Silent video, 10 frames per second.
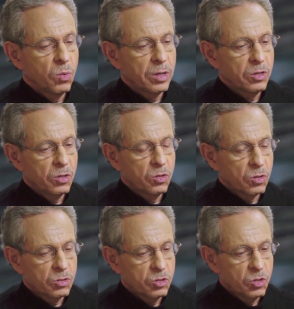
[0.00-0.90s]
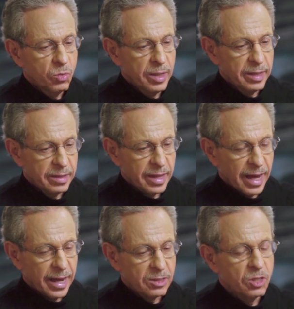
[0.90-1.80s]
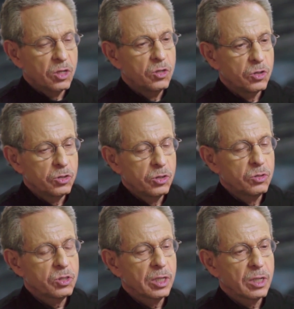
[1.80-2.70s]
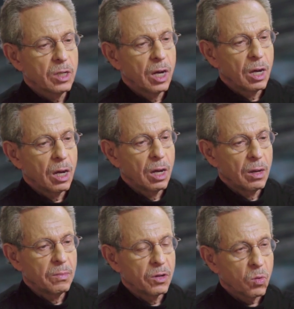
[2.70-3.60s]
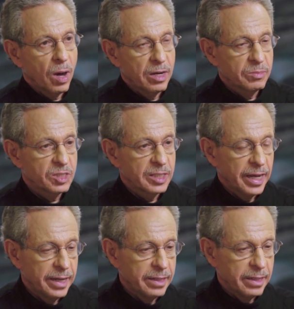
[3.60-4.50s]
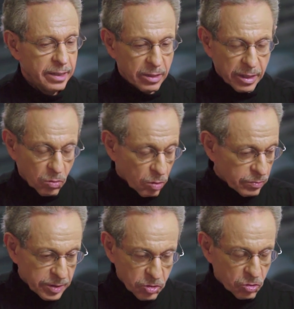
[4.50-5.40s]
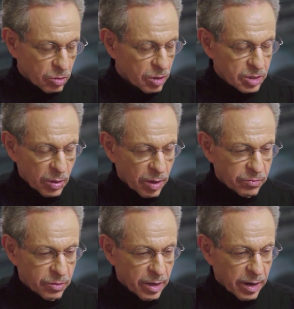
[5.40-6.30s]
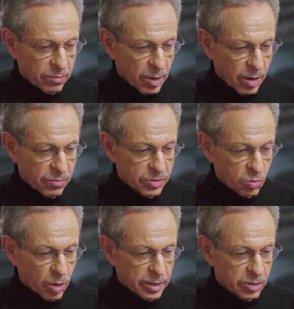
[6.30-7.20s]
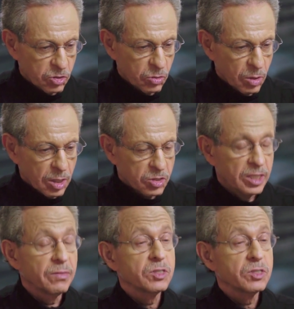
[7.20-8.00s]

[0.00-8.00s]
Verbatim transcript: when you're doing that, you're using uh, uh, the quantum state in, in all of these neurons, however, how, however it's working, to, to give